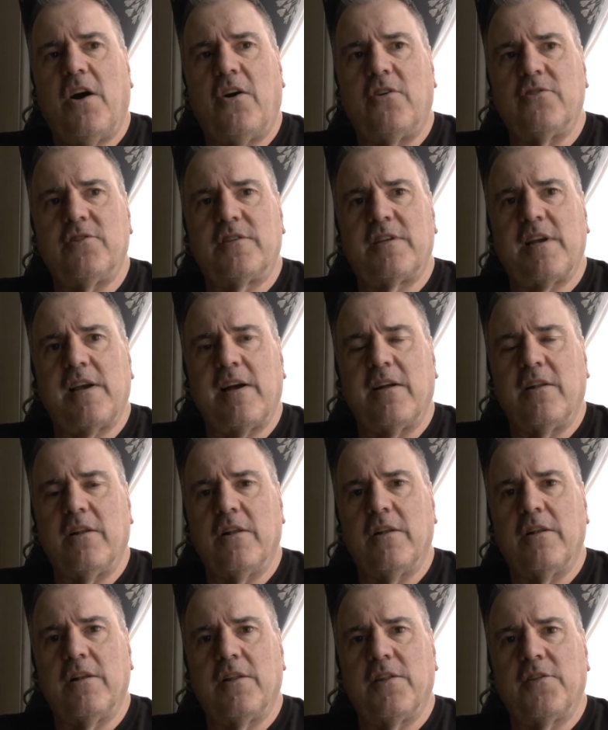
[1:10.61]

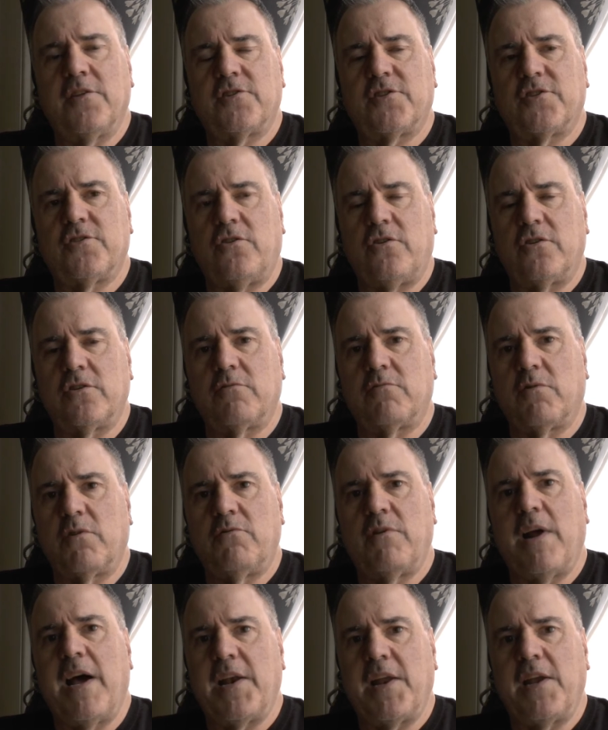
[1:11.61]
until the songs were
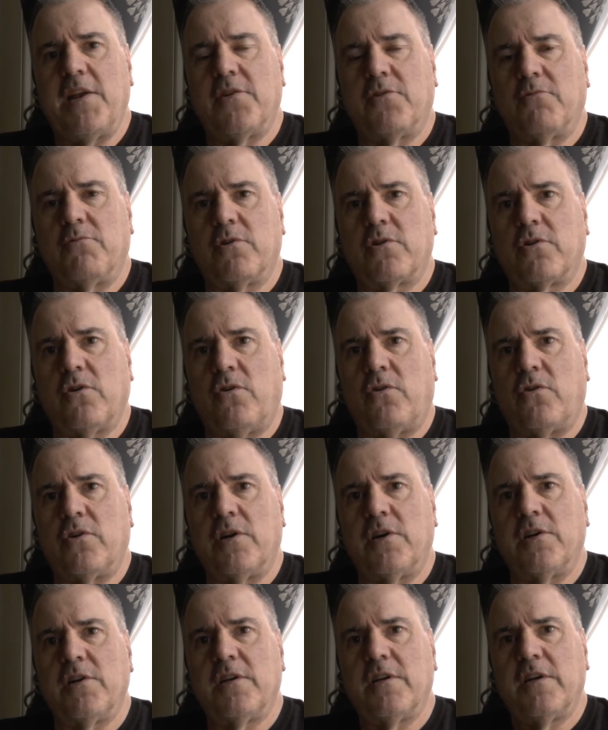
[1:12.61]
ready to
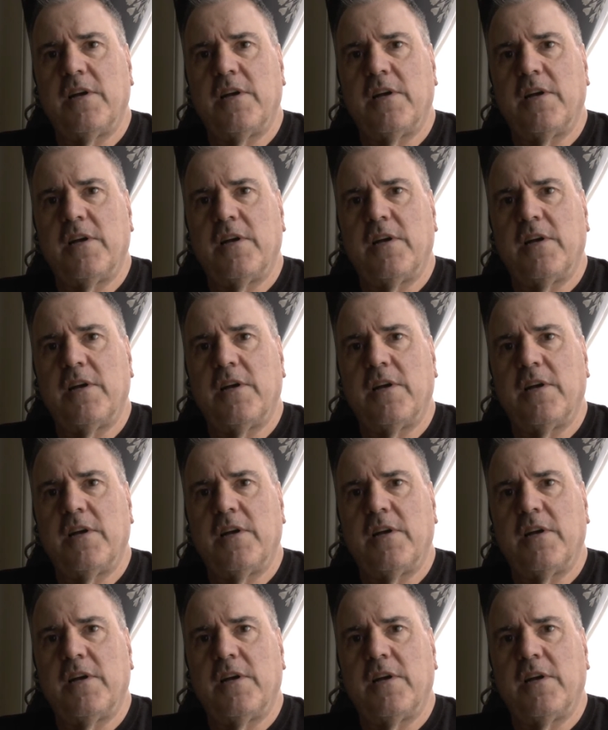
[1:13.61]
record.